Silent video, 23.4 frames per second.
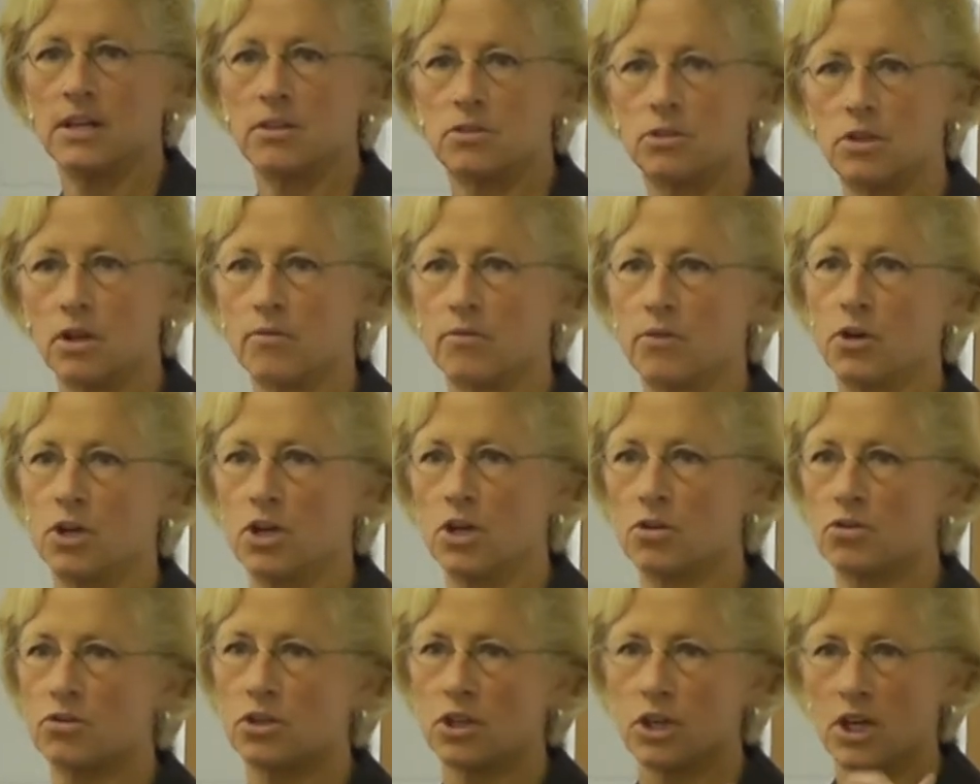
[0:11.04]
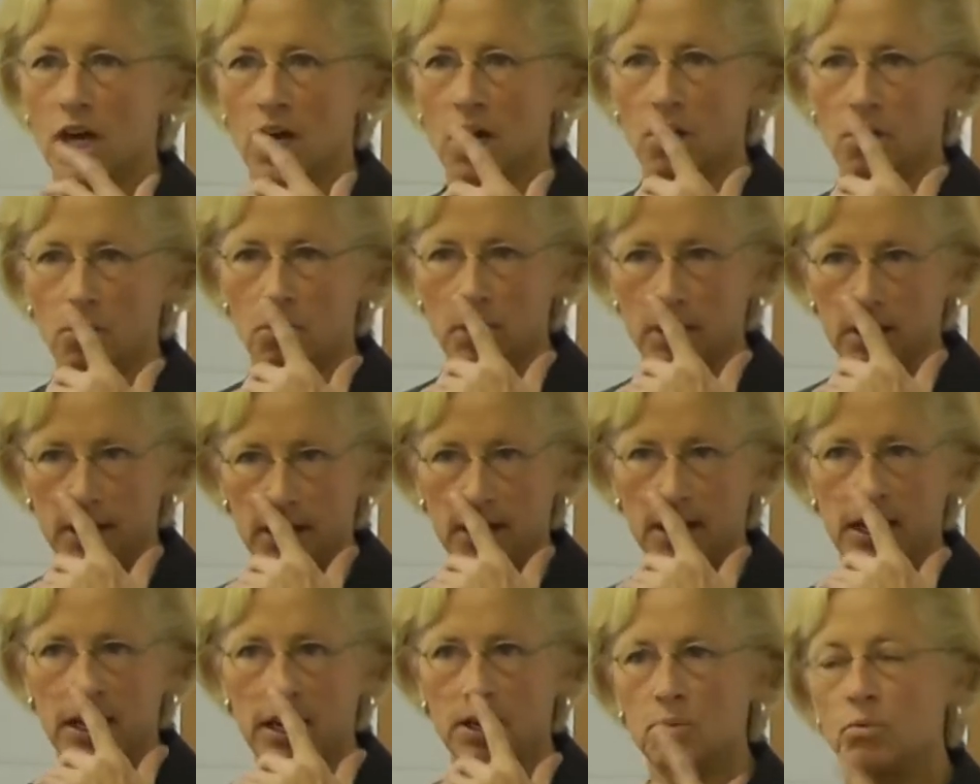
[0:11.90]
several years ago,
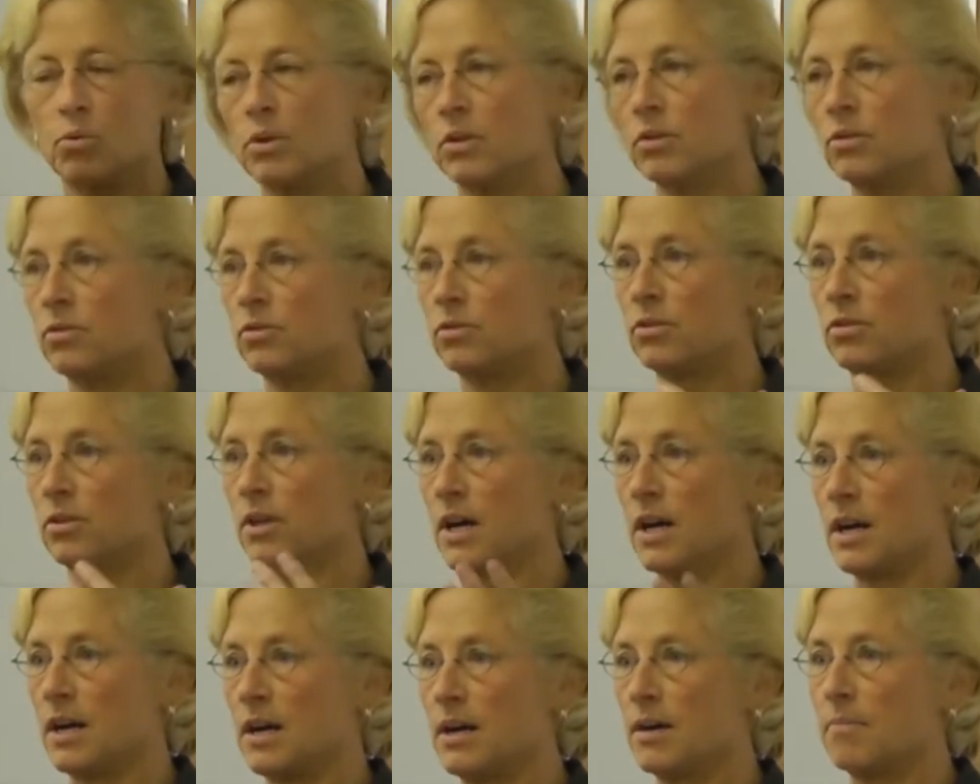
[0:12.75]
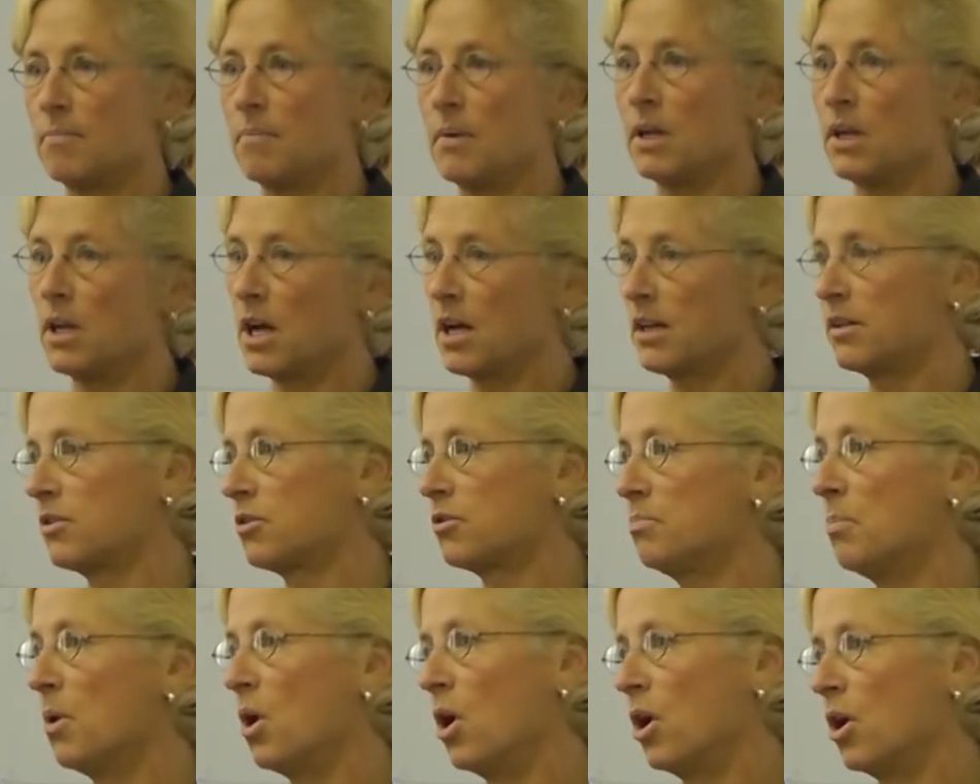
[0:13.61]
and it was a lot
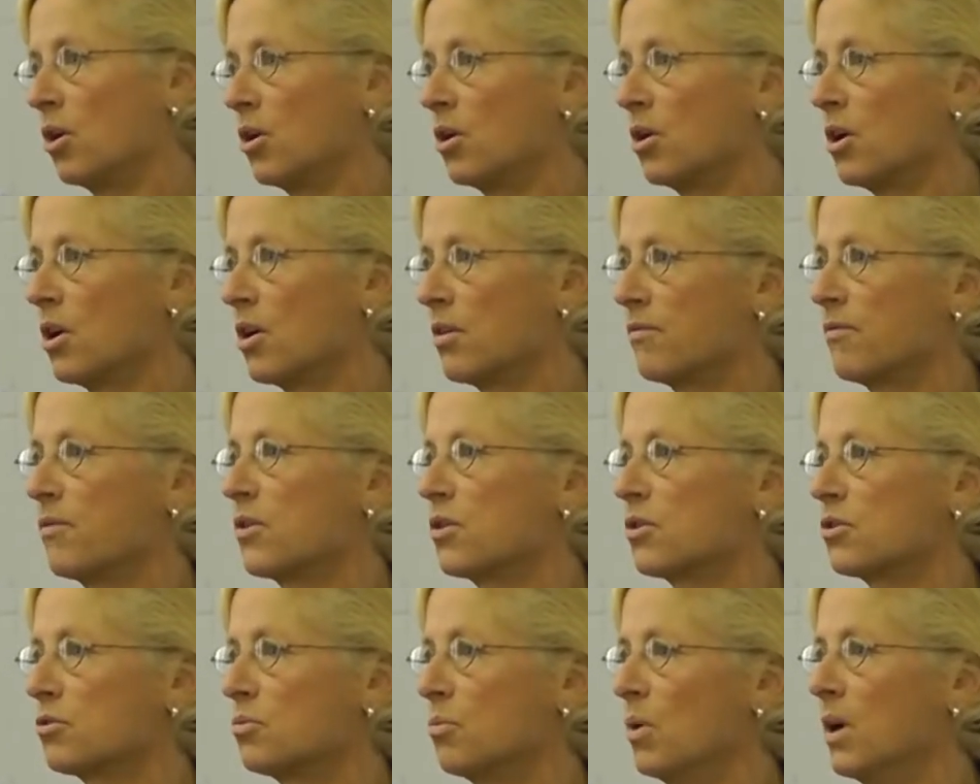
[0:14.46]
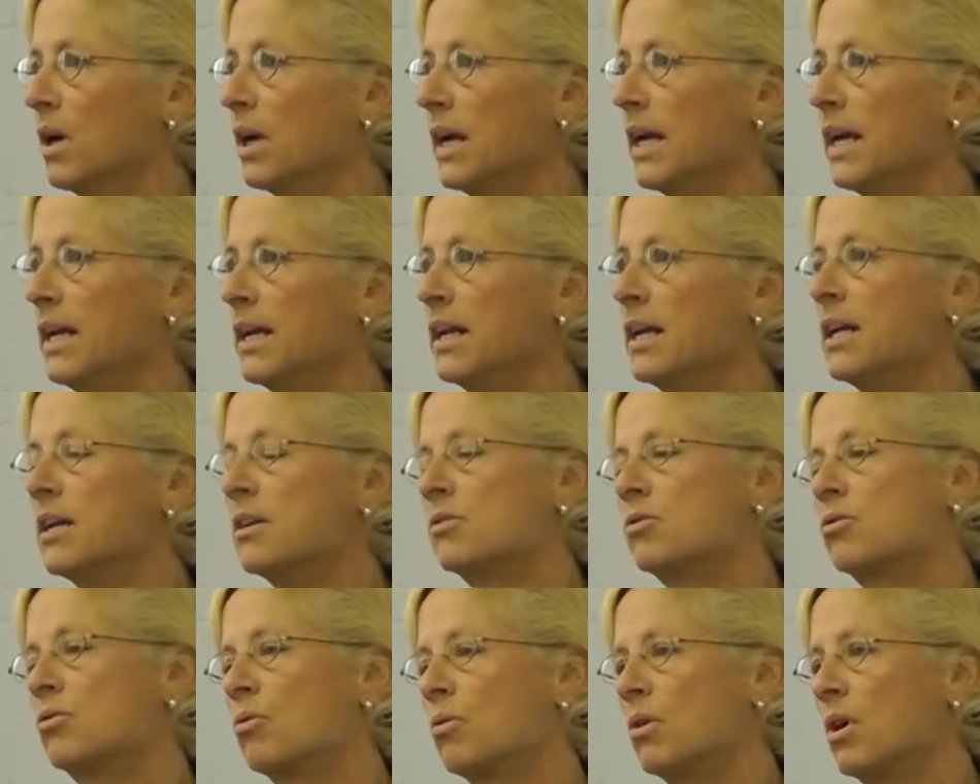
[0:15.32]
smaller, our first one, and it
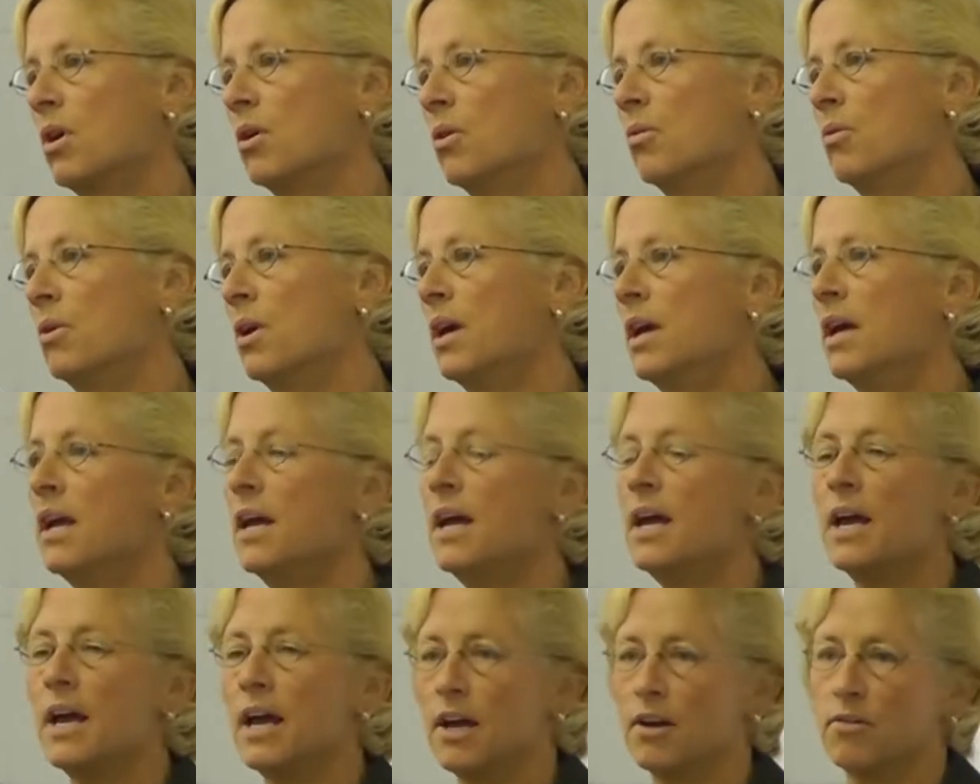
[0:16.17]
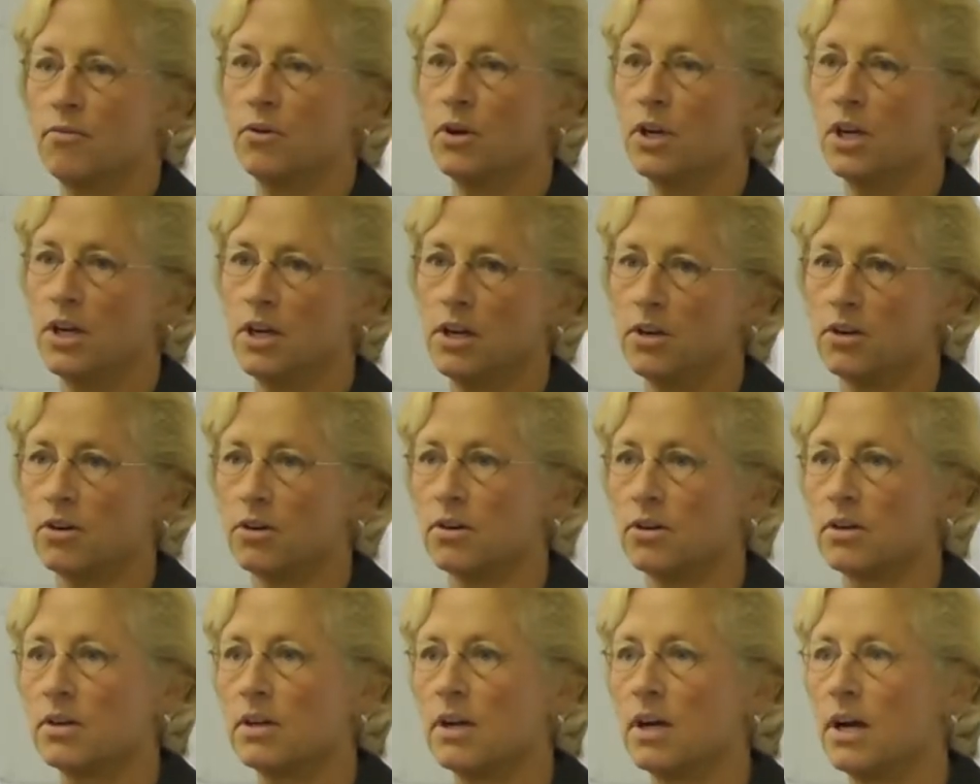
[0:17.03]
has grown every
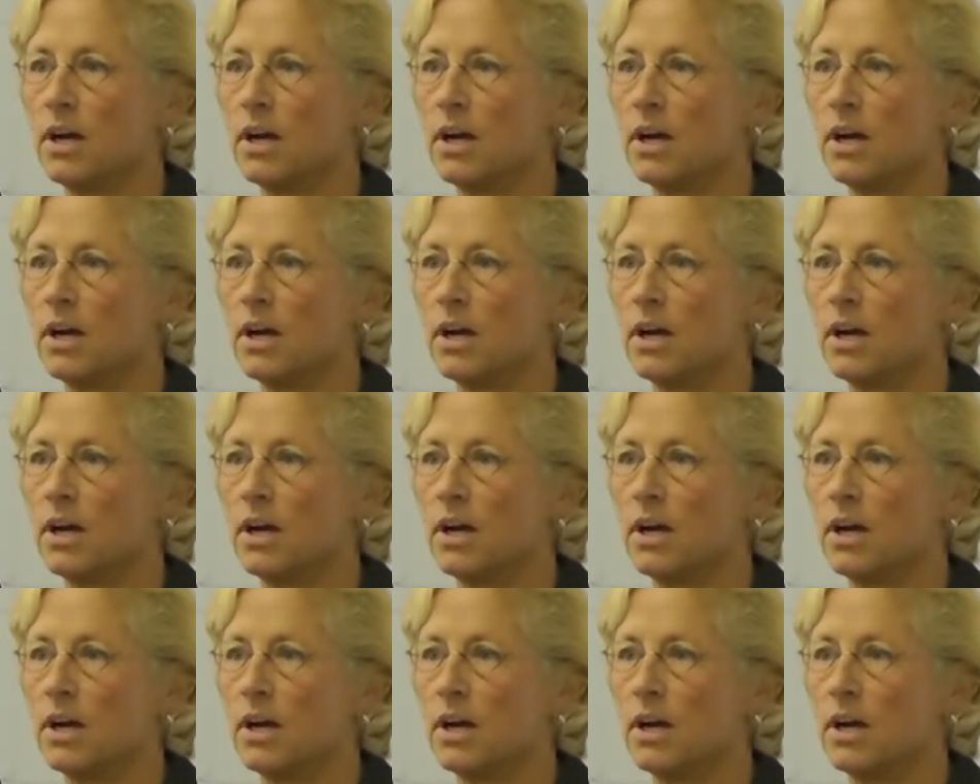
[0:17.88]
year.